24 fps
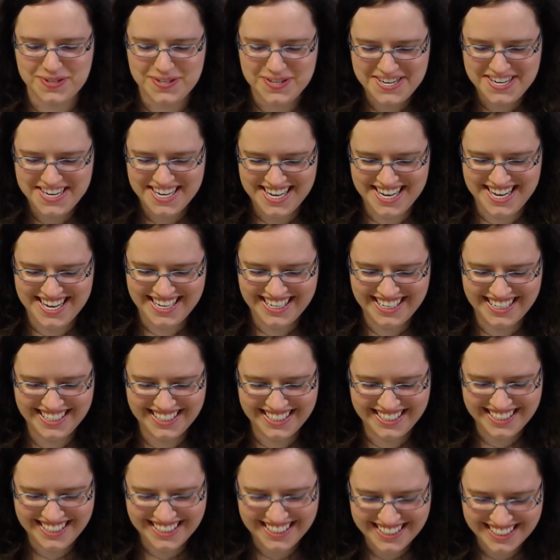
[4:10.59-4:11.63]

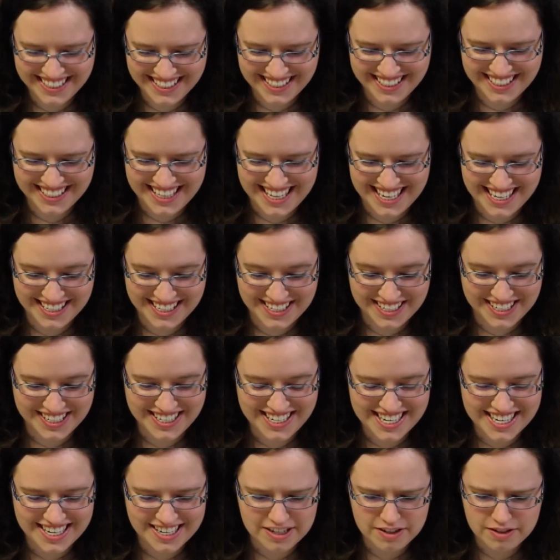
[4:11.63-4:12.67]
They look
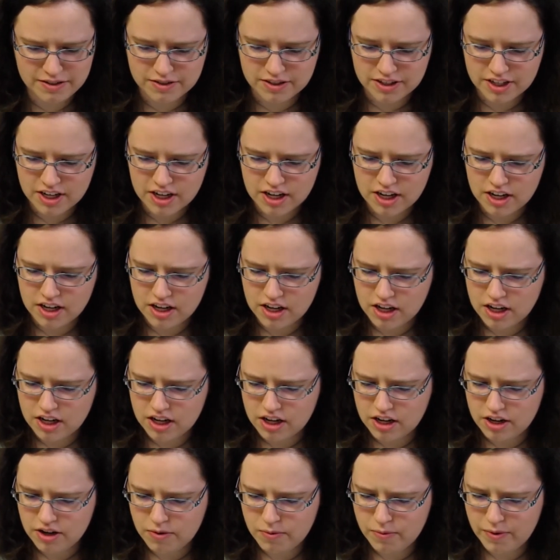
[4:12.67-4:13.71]
good. Oh.
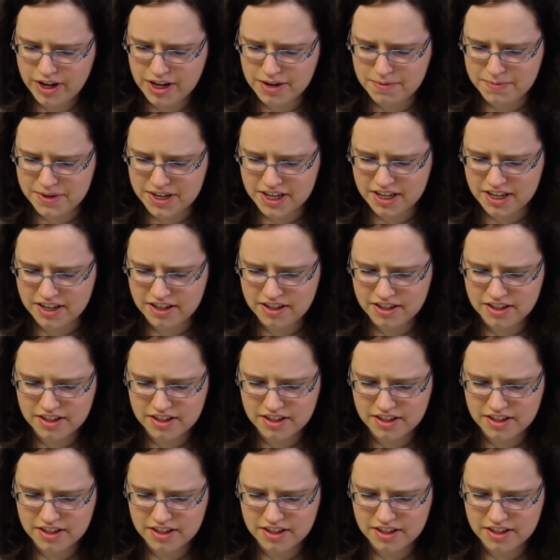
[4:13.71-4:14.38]
Wait a minute.